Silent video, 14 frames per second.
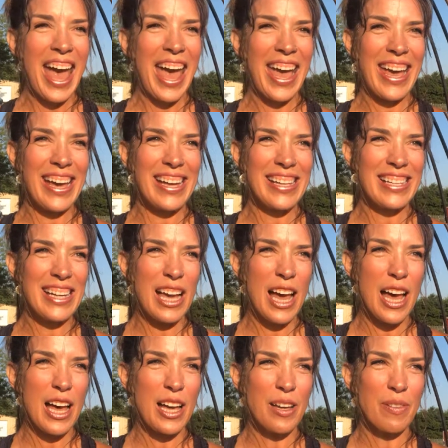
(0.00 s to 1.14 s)
And
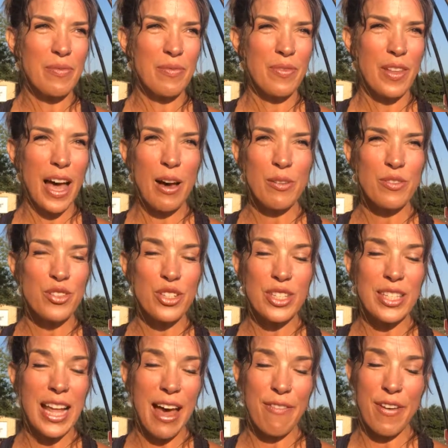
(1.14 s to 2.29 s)
I would just
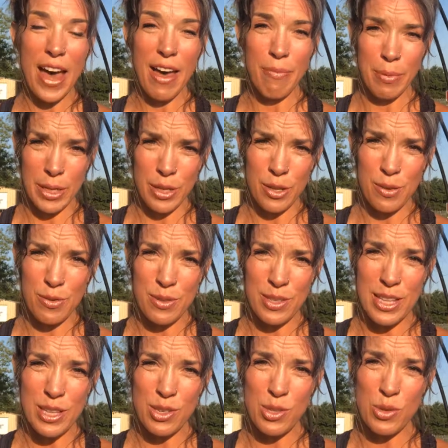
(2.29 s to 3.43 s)
have happy news
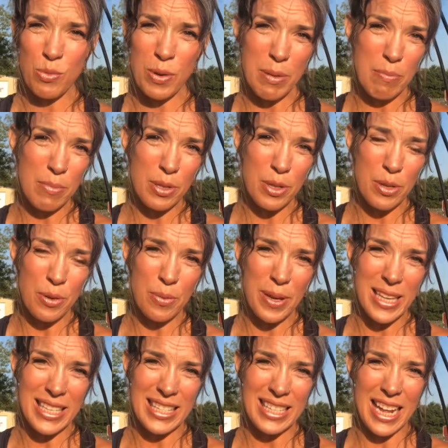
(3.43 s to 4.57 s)
that Sweet Blue
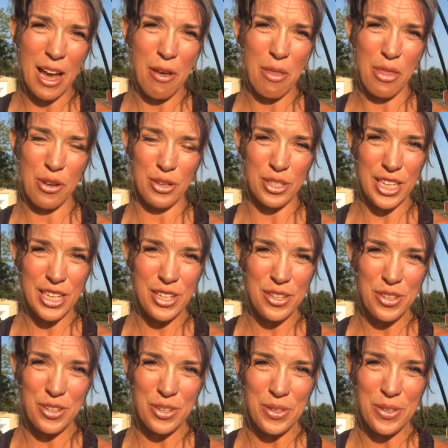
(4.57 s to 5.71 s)
is now 13
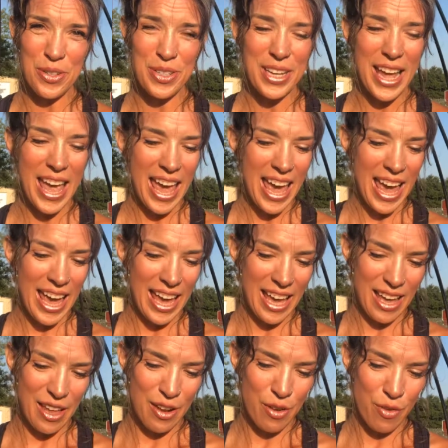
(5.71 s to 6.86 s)
years old,
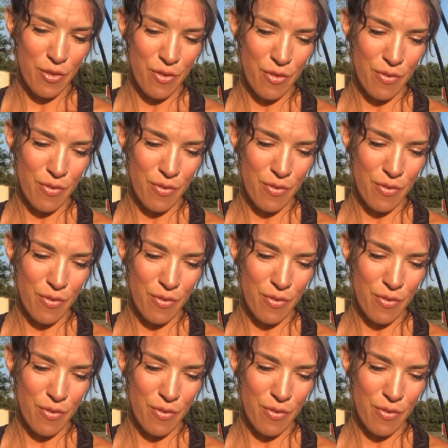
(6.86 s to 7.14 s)
and